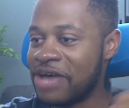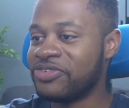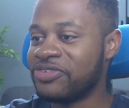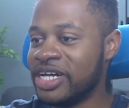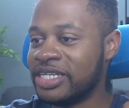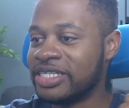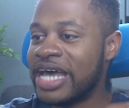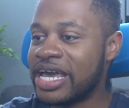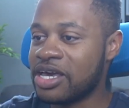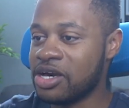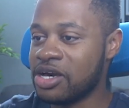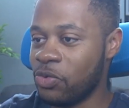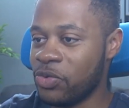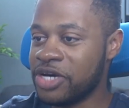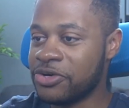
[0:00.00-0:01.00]
felt like
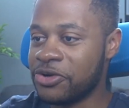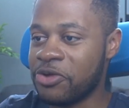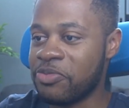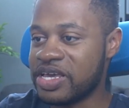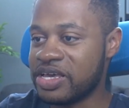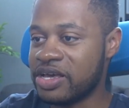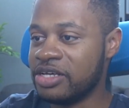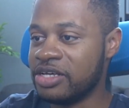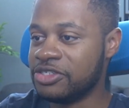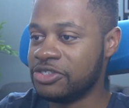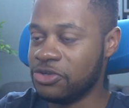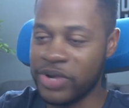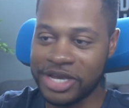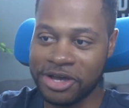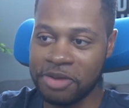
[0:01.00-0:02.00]
a winner because
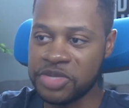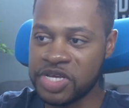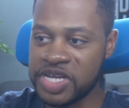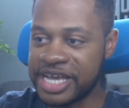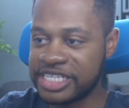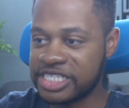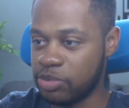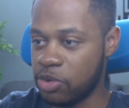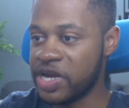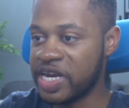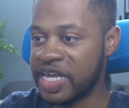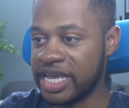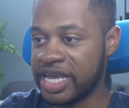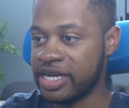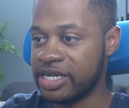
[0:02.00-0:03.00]
you wake up the next
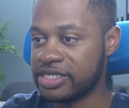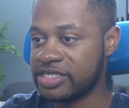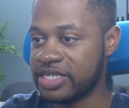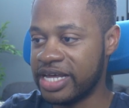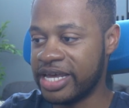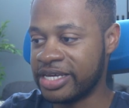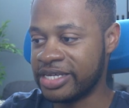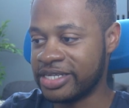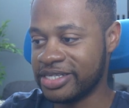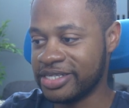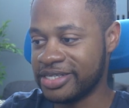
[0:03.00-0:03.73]
morning and it's like,